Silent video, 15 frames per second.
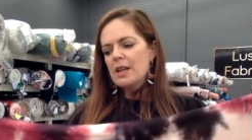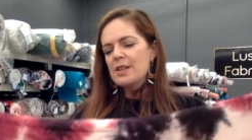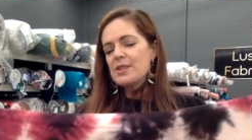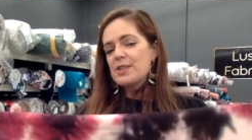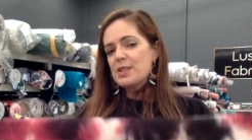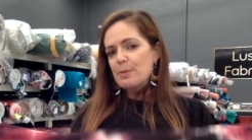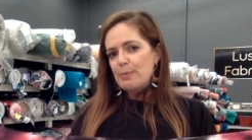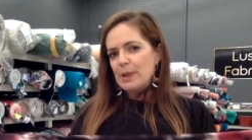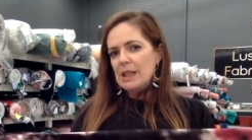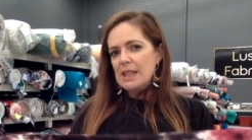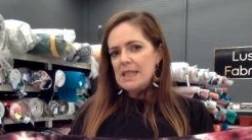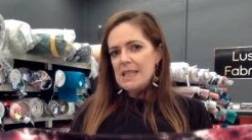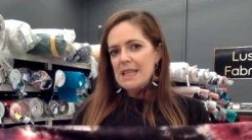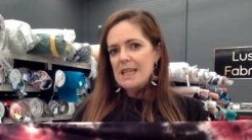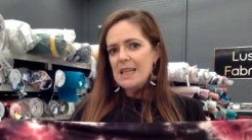
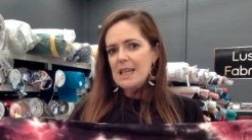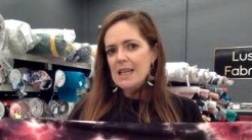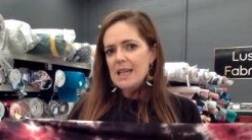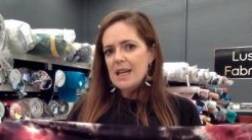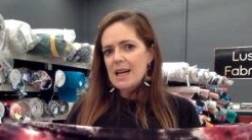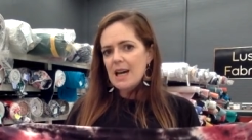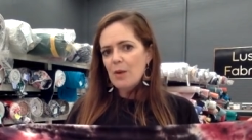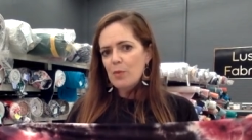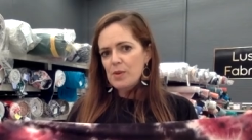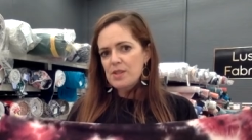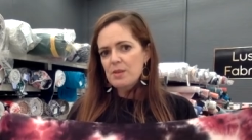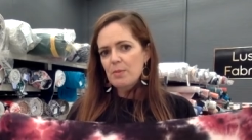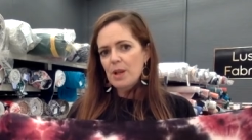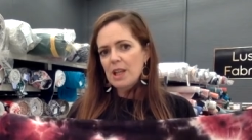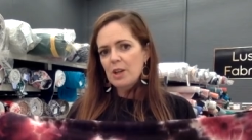stability with
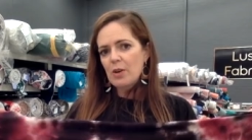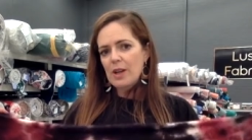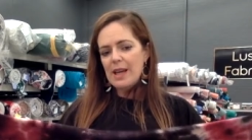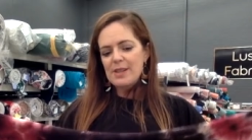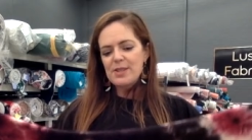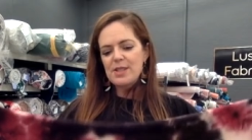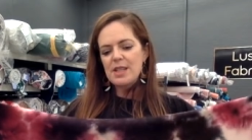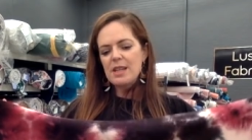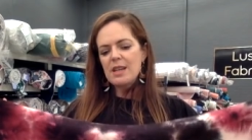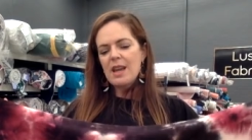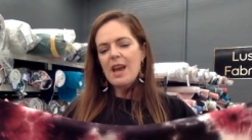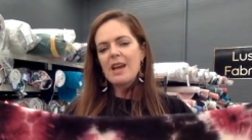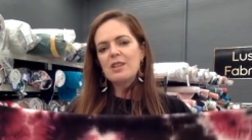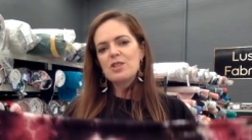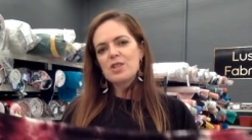some clear elastic
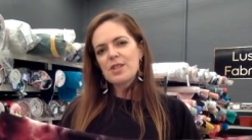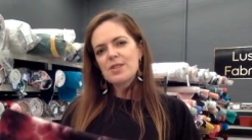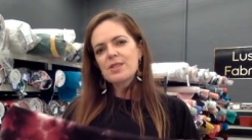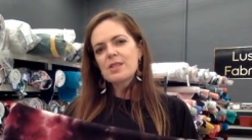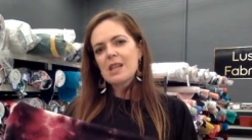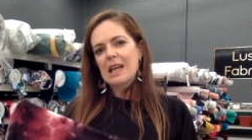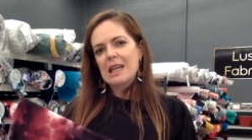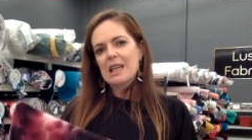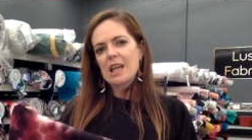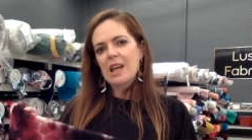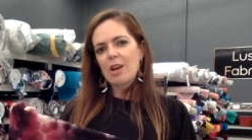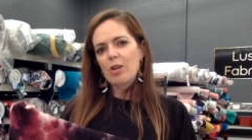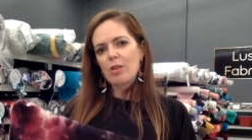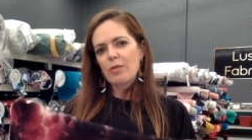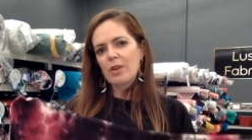and just take
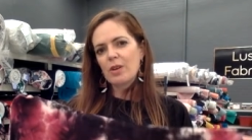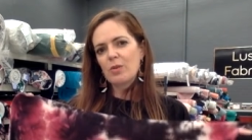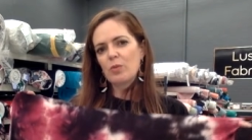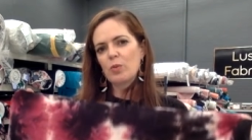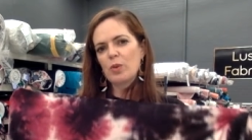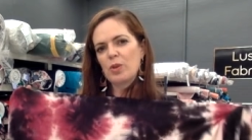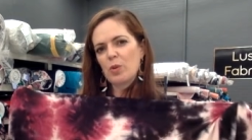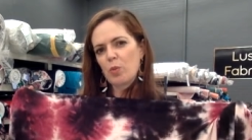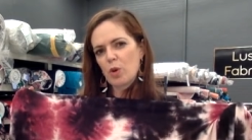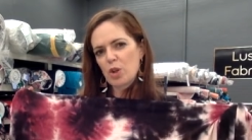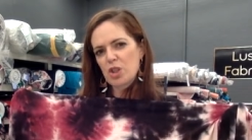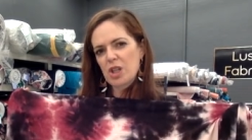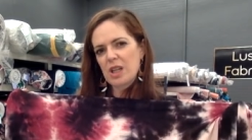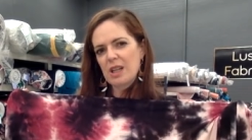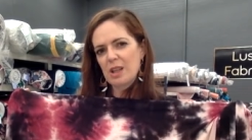care of it with the
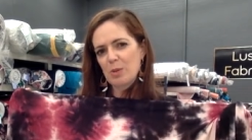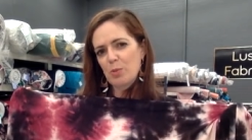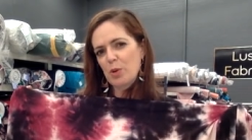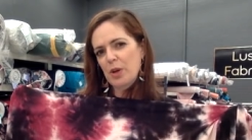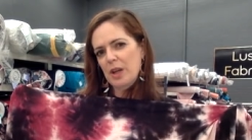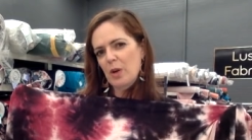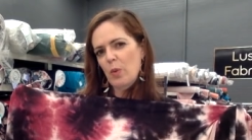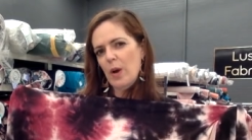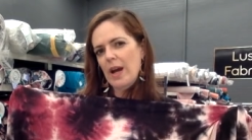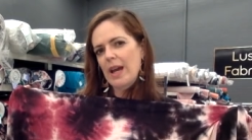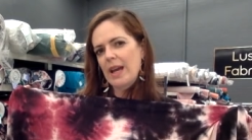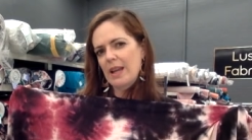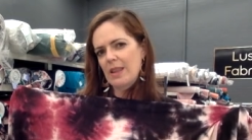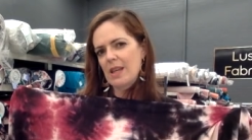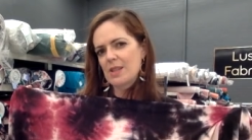washing and the putting
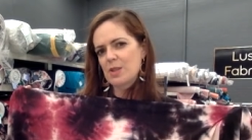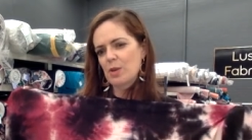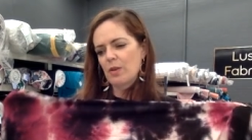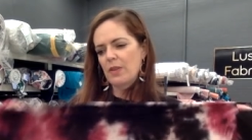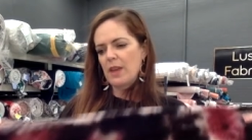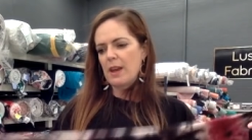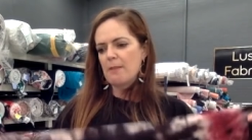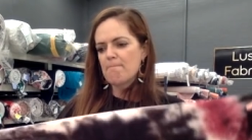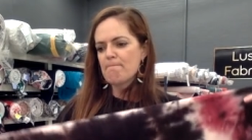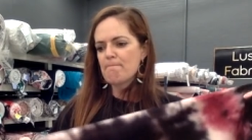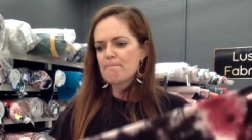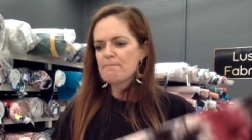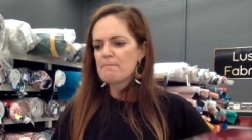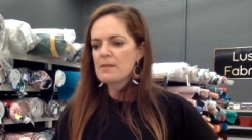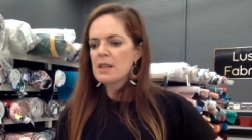away and that sort of thing.
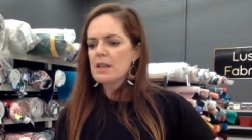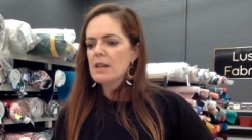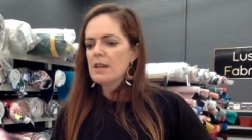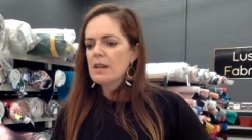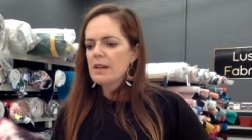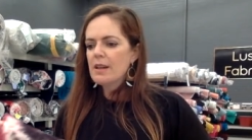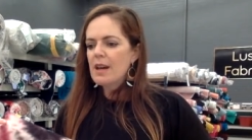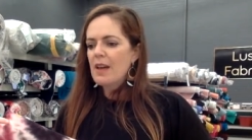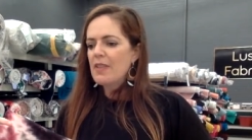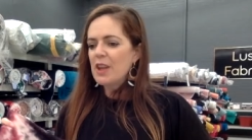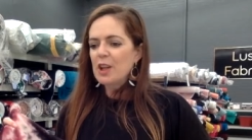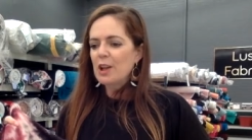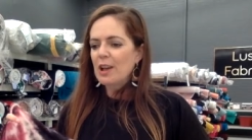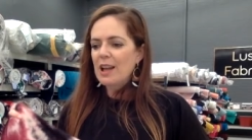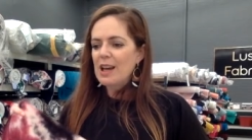And then
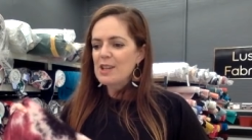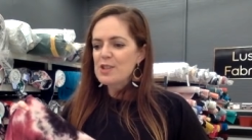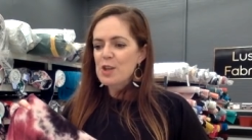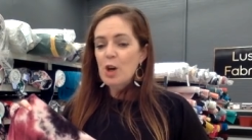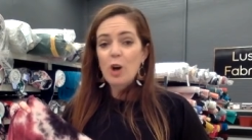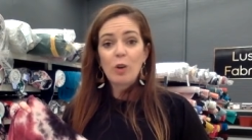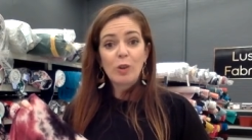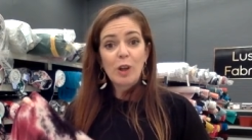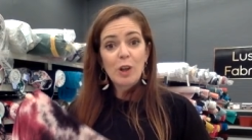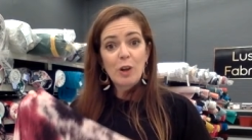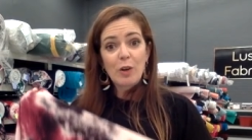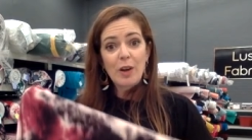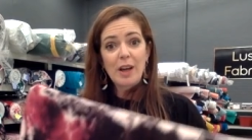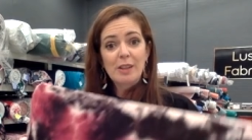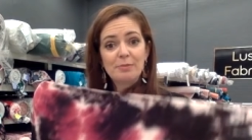it'll last a whole lot
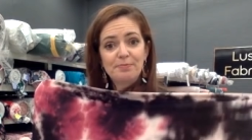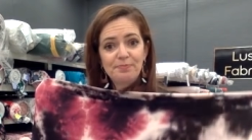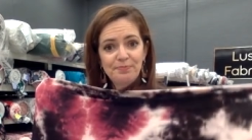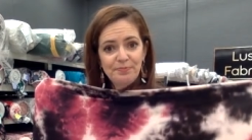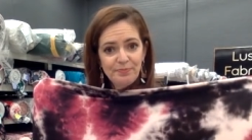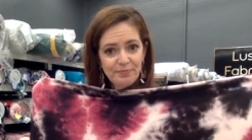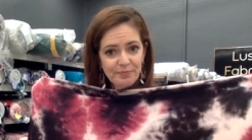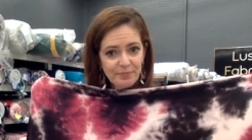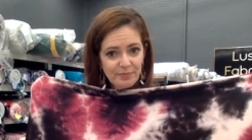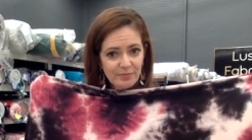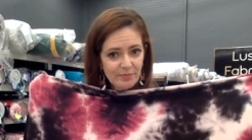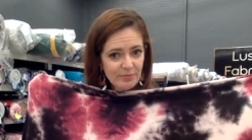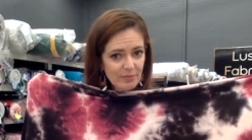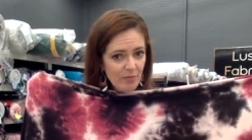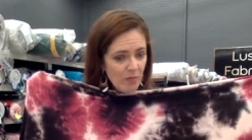longer.
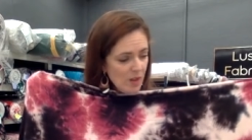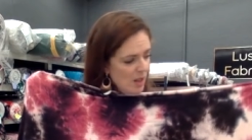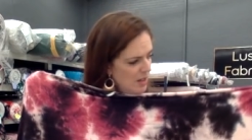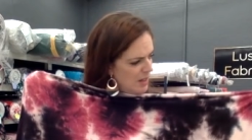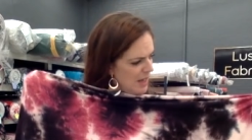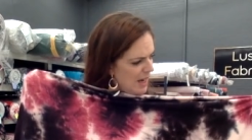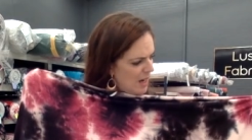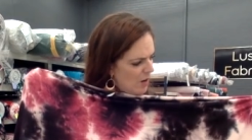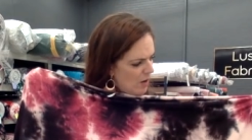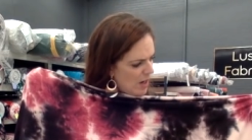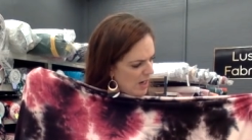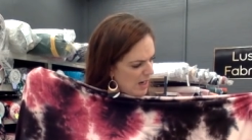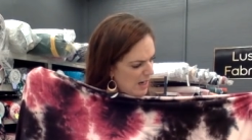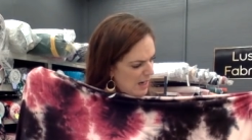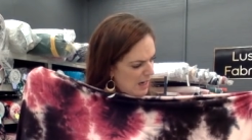Now,
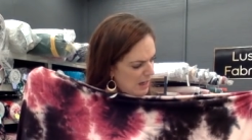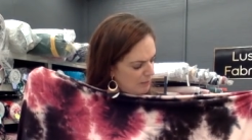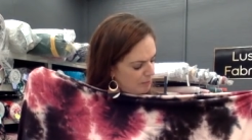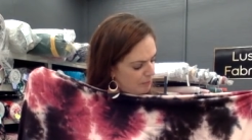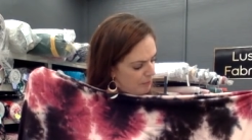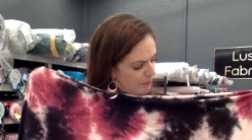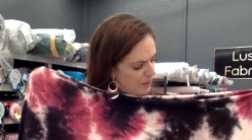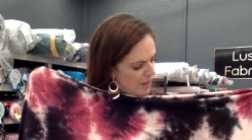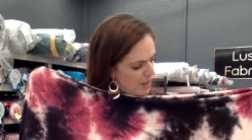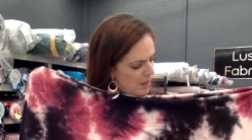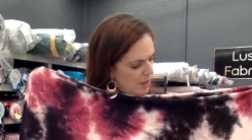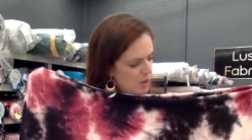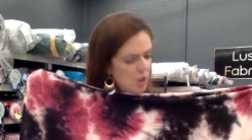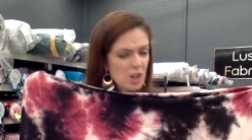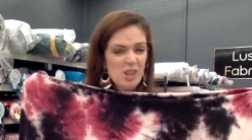
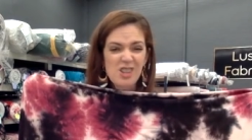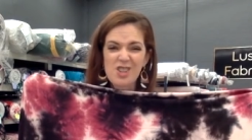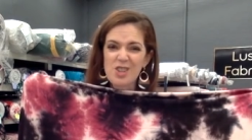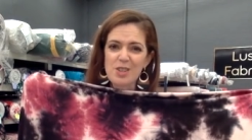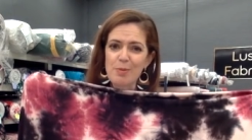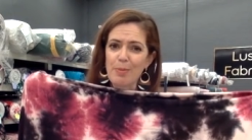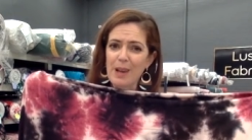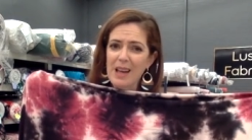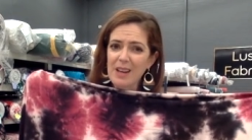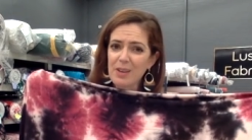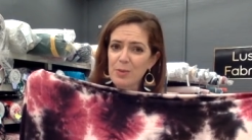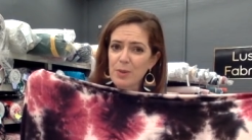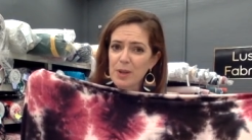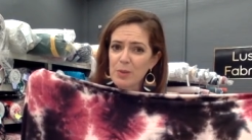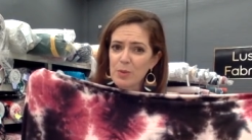you can just use a black
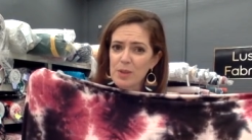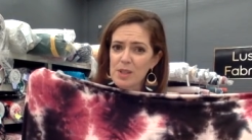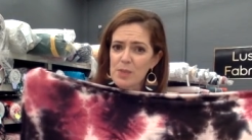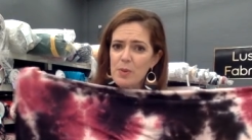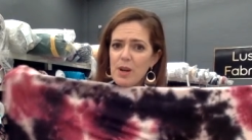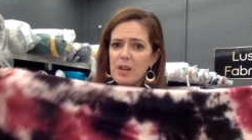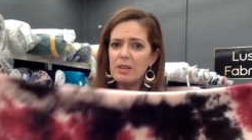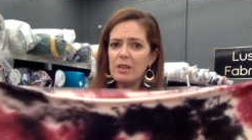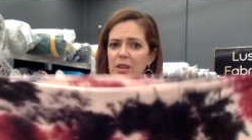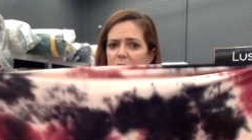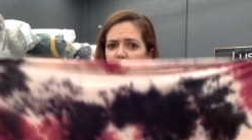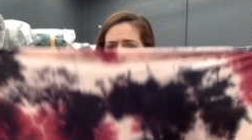thread with this one if